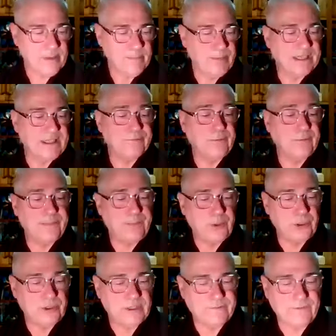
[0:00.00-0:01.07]
But if we
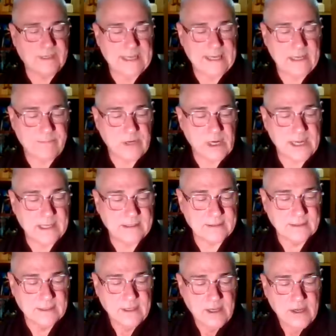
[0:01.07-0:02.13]
purify our
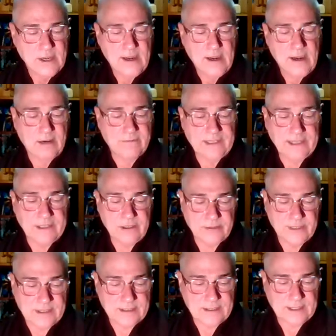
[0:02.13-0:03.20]
minds of
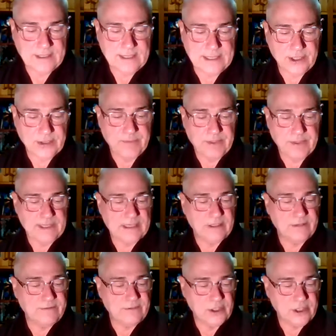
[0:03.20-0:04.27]
ignorance, attachment, and
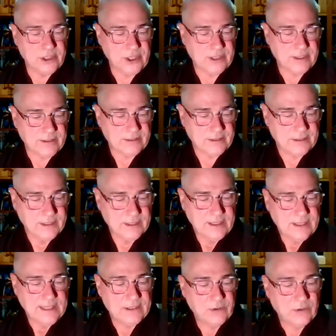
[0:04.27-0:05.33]
aversion,
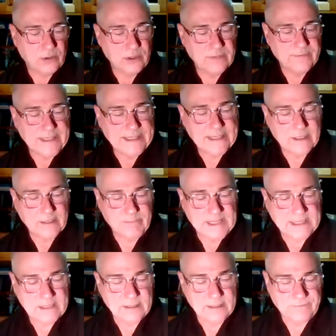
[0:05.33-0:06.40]
and all of the other
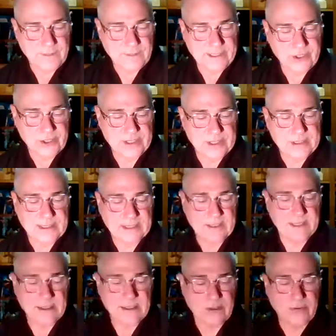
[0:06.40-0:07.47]
mental afflictions that
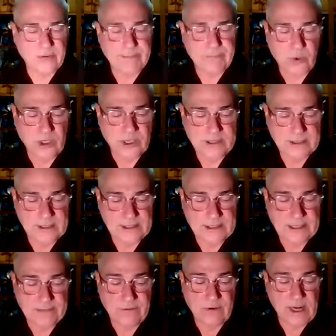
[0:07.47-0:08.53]
these three poisons
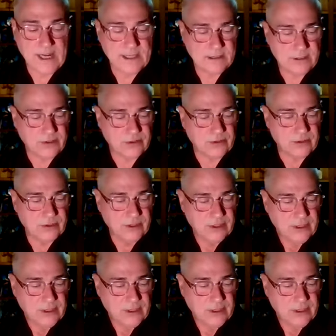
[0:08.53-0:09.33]
give rise to,